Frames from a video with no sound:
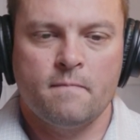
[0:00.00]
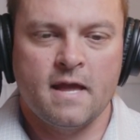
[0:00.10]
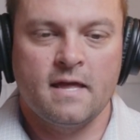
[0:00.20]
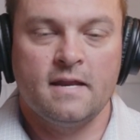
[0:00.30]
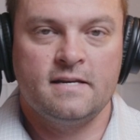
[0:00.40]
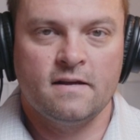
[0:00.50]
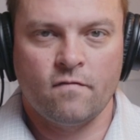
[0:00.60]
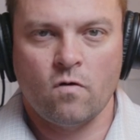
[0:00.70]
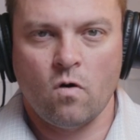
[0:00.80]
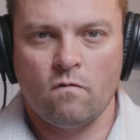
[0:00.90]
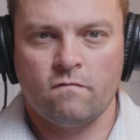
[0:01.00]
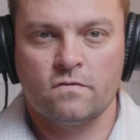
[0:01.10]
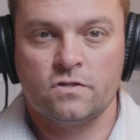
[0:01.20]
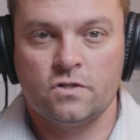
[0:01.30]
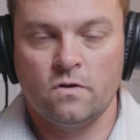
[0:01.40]
making it difficult
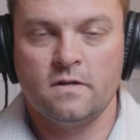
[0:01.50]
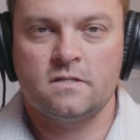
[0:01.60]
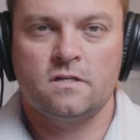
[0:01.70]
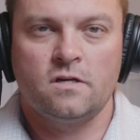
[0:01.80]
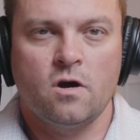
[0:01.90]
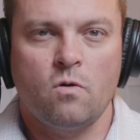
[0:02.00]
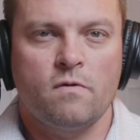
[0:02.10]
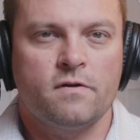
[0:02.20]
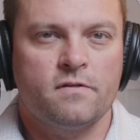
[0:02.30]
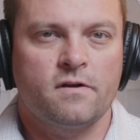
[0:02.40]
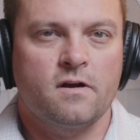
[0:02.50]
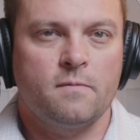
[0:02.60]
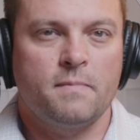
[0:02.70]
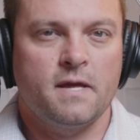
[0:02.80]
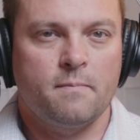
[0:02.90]
for students to know whether they're
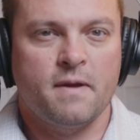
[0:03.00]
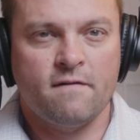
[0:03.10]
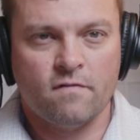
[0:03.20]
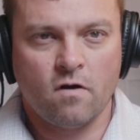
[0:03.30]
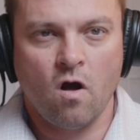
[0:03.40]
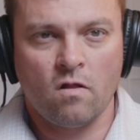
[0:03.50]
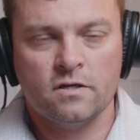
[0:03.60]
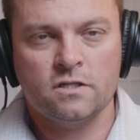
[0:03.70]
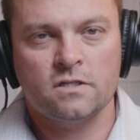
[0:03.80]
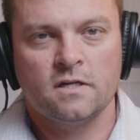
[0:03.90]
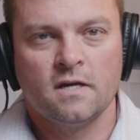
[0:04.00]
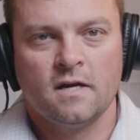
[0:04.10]
going to be able to pay for college